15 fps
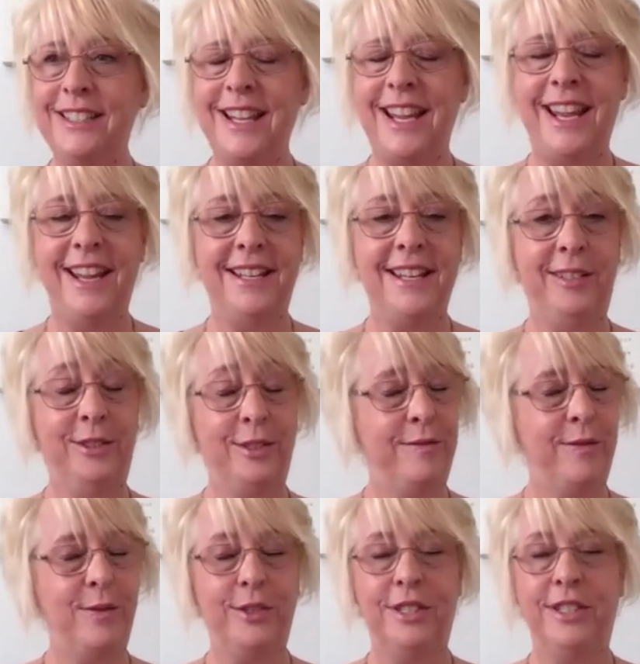it and i look
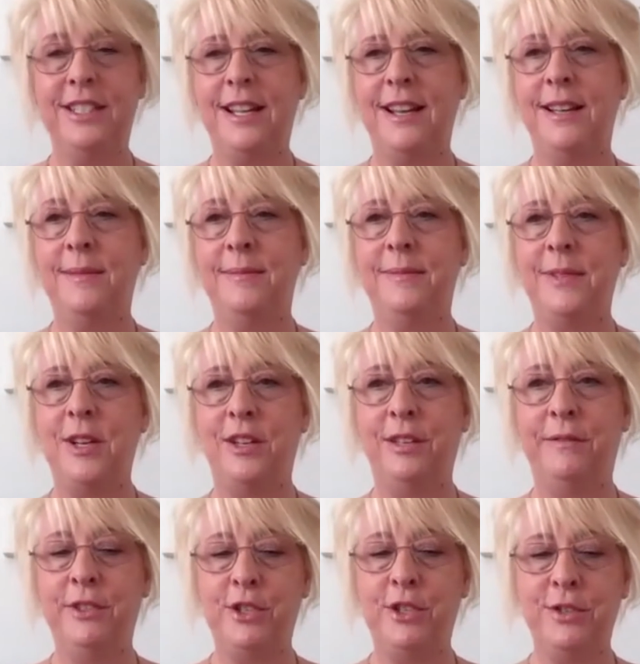forward um, on
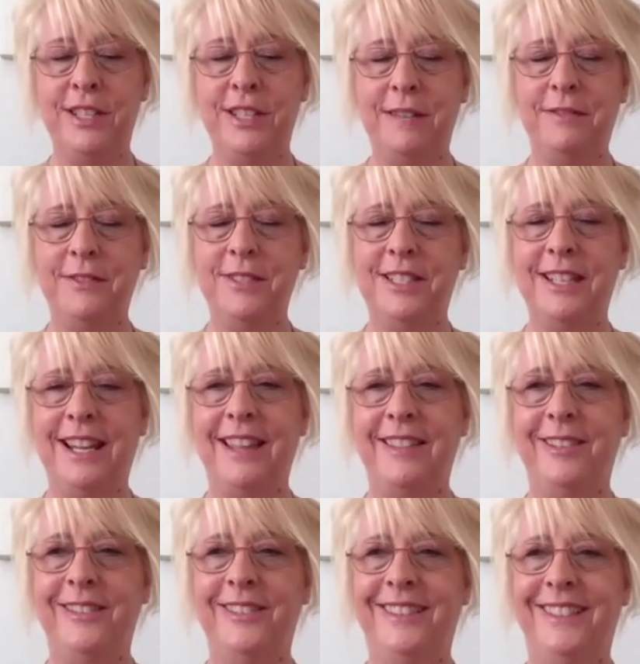our future endeavors
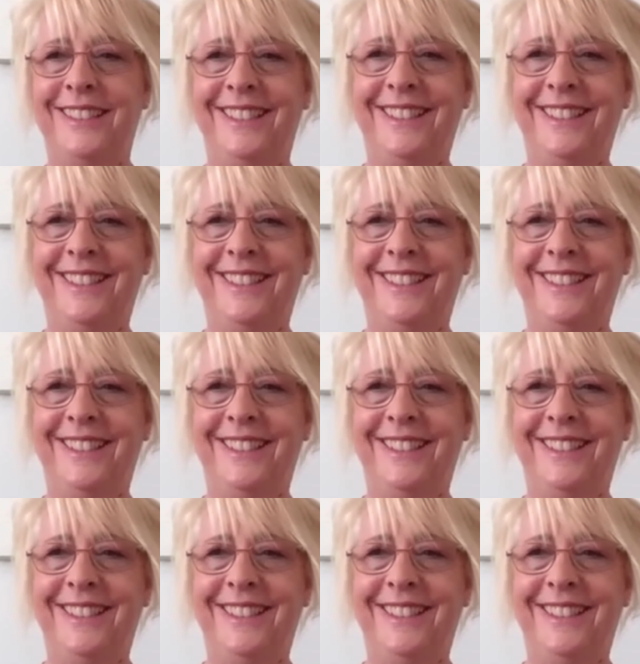together